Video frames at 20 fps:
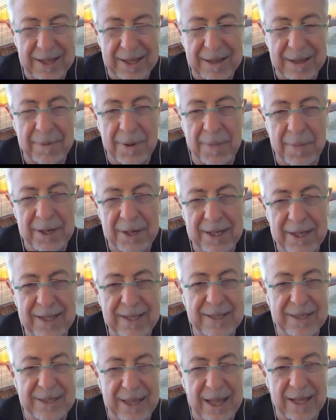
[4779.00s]

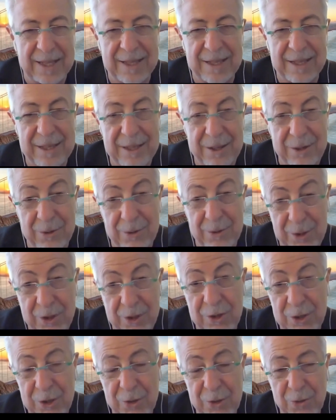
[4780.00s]
capabilities that
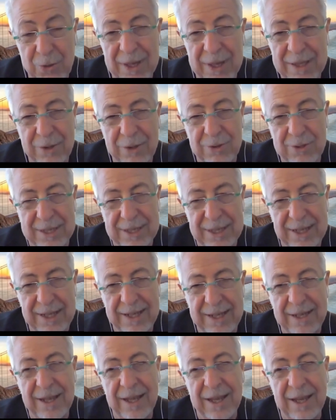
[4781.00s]
you want to
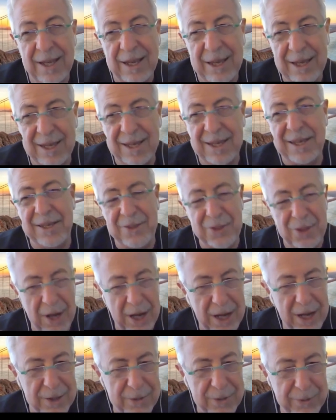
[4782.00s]
see in the
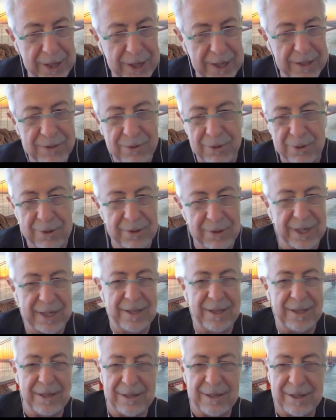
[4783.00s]
hardware or
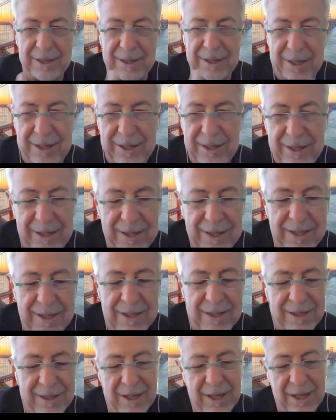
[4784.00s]
in
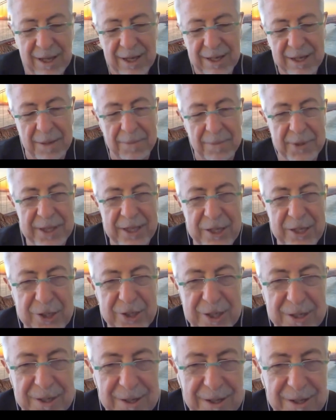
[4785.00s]
the
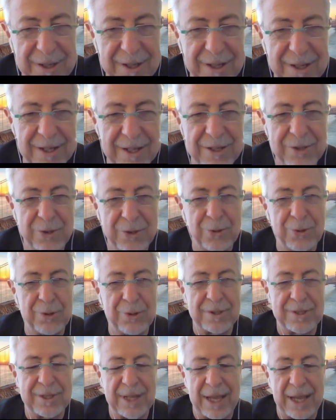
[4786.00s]
computational
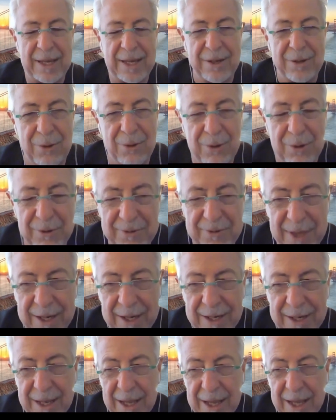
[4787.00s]
tools and all of
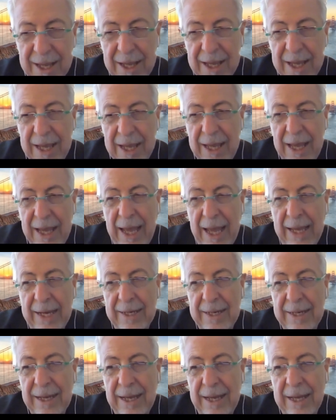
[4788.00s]
that.
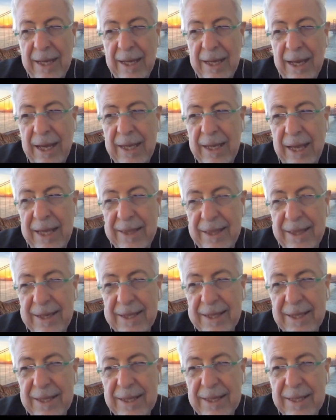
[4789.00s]
And I
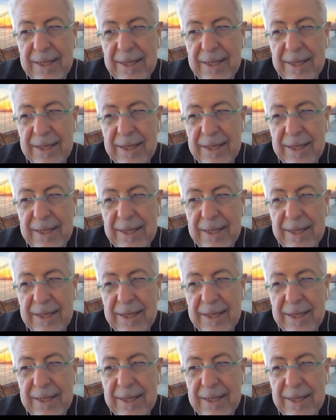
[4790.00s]
think